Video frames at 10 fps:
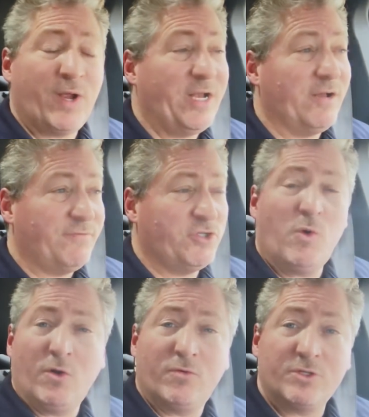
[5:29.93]
rating of
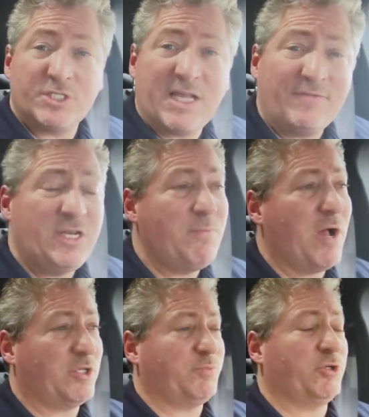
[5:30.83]
270
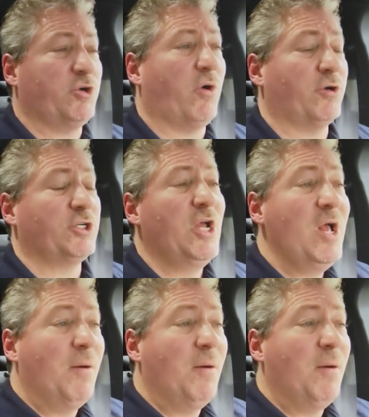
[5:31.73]
miles per charge,